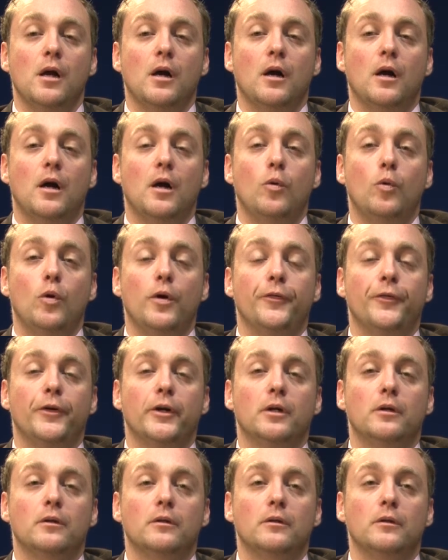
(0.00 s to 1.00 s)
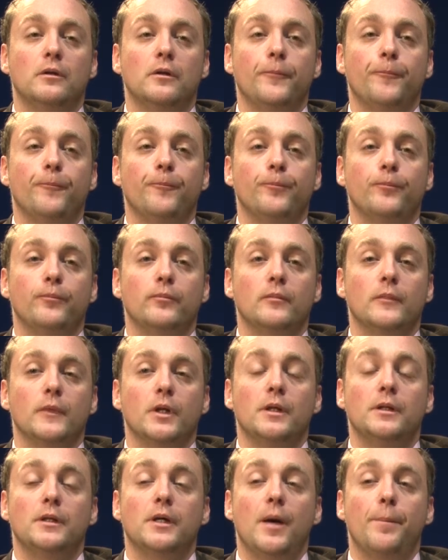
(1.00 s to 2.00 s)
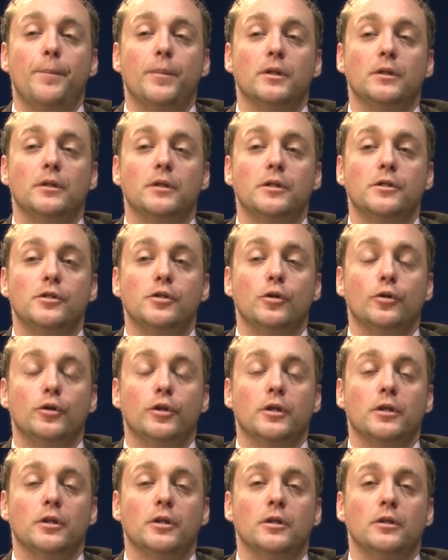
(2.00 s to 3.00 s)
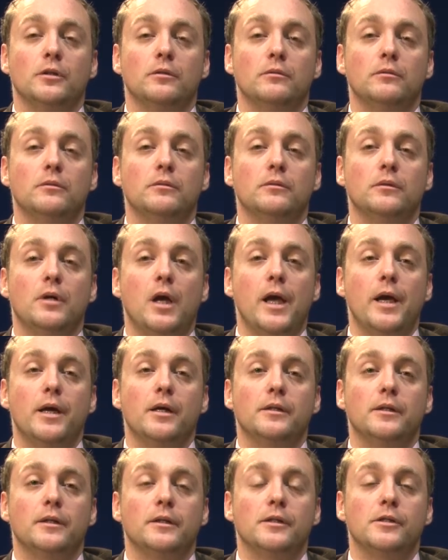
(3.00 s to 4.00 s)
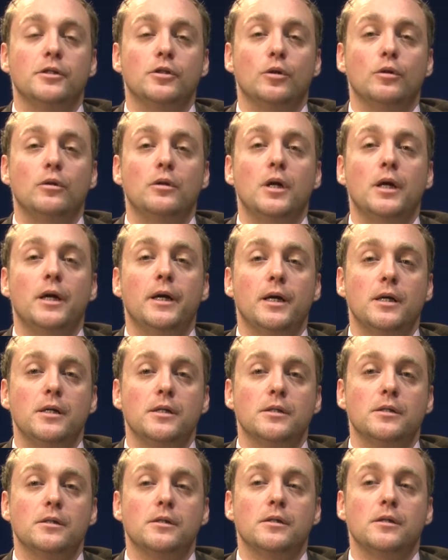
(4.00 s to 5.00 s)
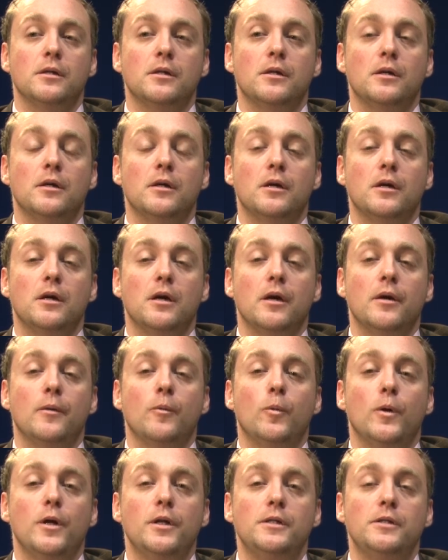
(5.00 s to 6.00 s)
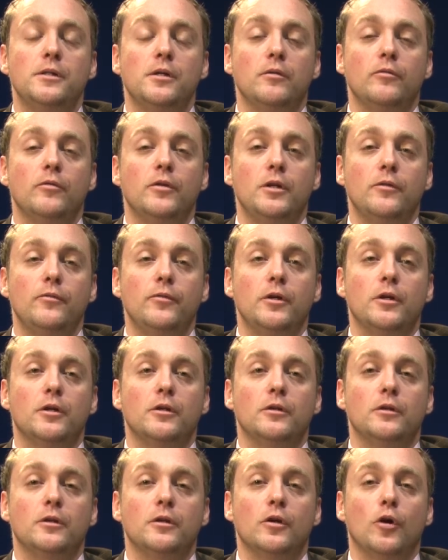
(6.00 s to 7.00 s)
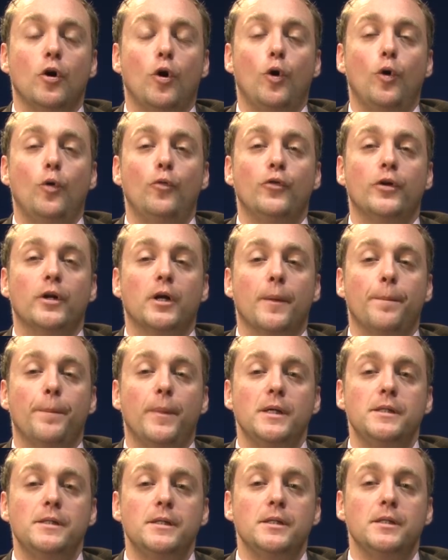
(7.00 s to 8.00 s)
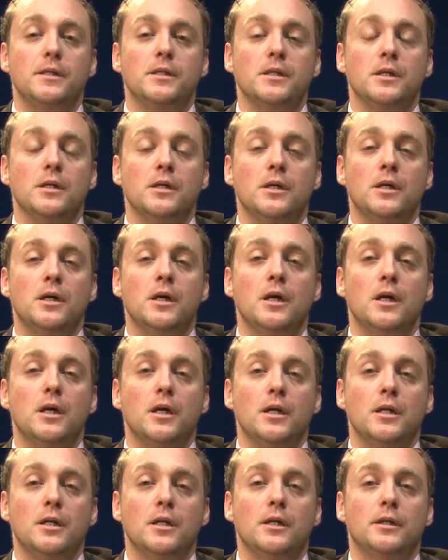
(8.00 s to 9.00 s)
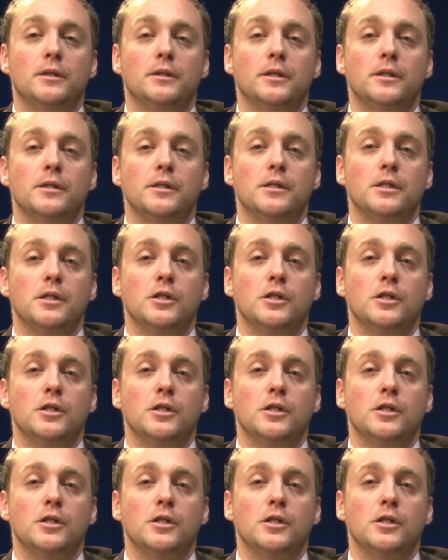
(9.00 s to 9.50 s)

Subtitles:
However, it happened historically that Estonia has a very significant overcapacity in electricity